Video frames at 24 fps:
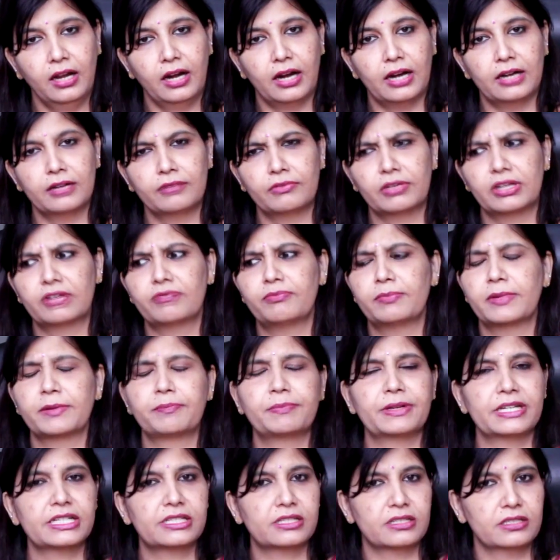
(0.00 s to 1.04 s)
And one of my
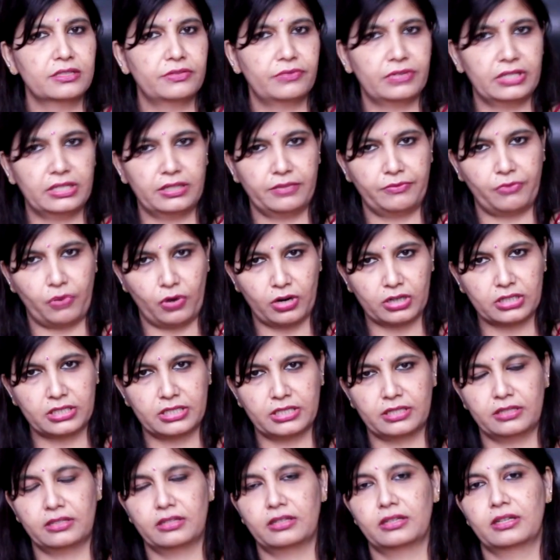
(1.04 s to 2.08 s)
patients, when they walked
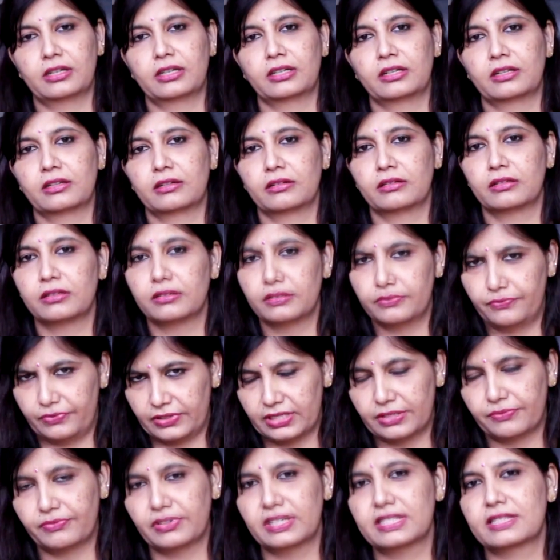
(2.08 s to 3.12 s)
in, and uh, for
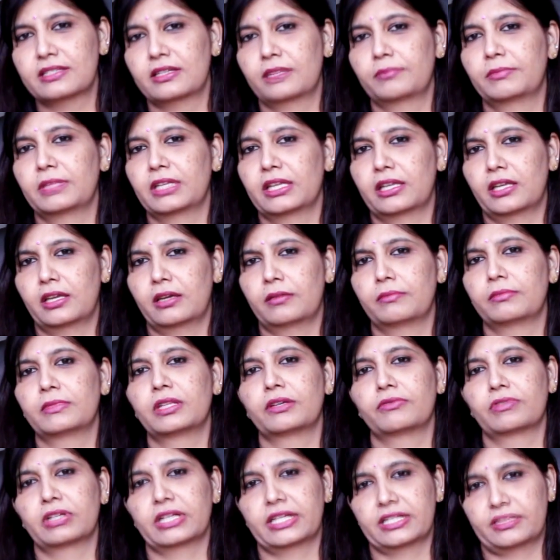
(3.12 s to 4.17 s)
the first time they came,
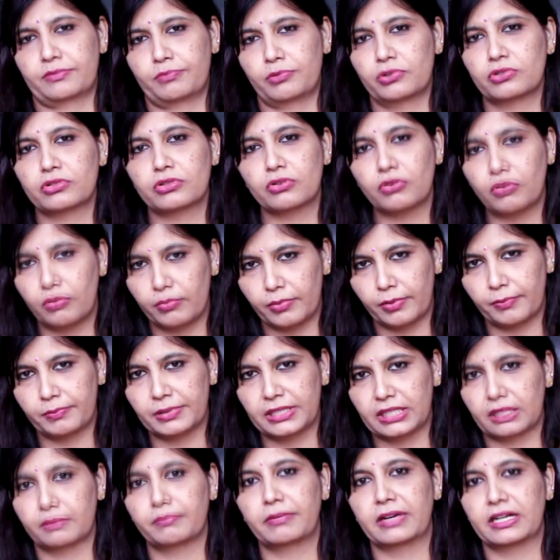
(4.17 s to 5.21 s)
they were exposed to
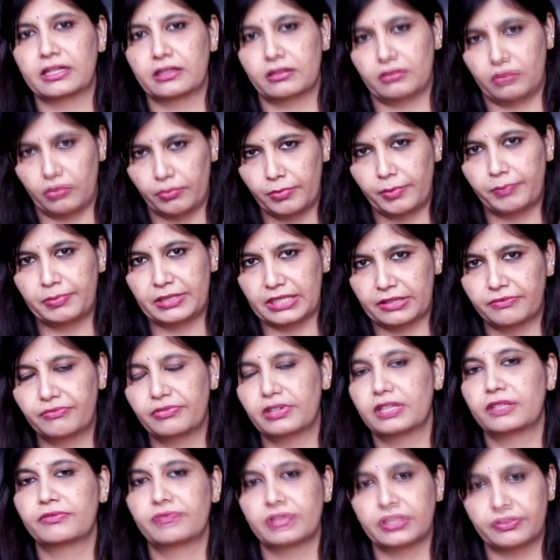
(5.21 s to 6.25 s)
homeopathic homeopathic
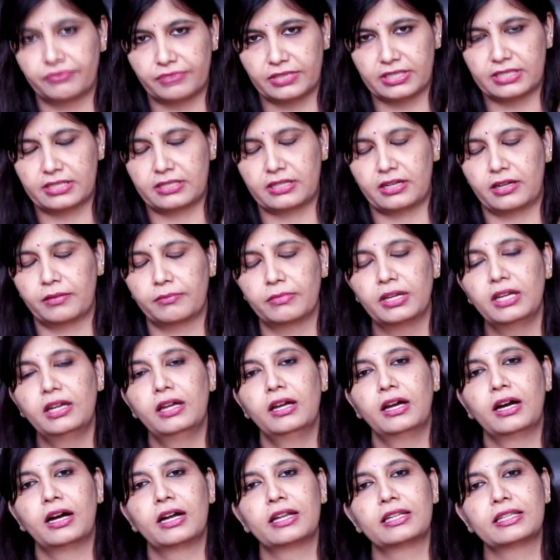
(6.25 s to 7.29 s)
field for the first time,
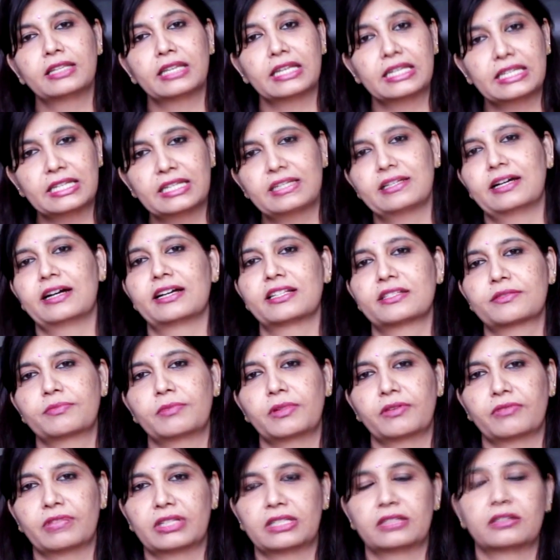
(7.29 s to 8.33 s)
and they did ask
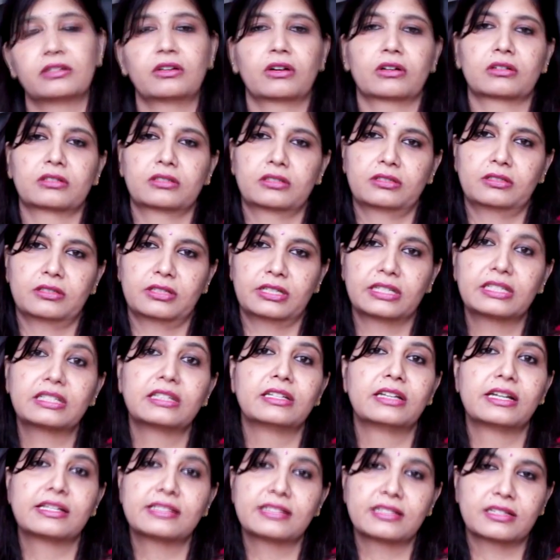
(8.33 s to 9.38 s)
me whether doctor it
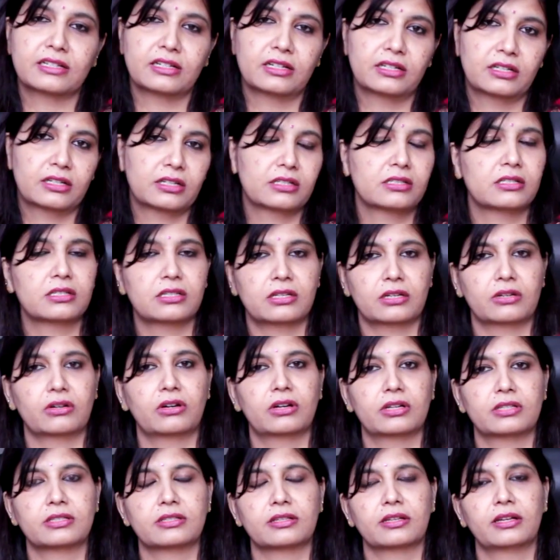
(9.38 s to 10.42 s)
does it contain
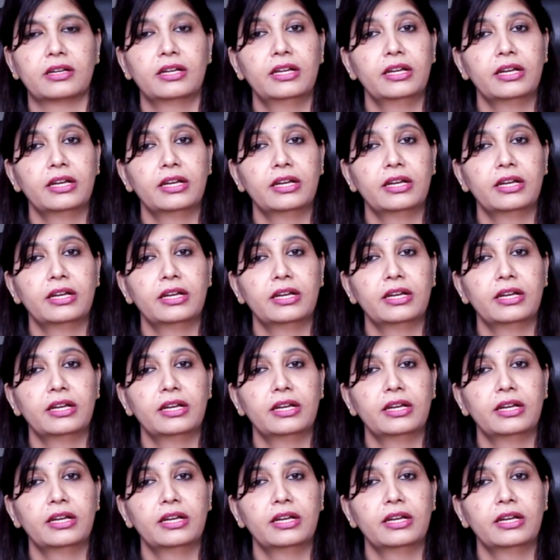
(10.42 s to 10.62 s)
steroids.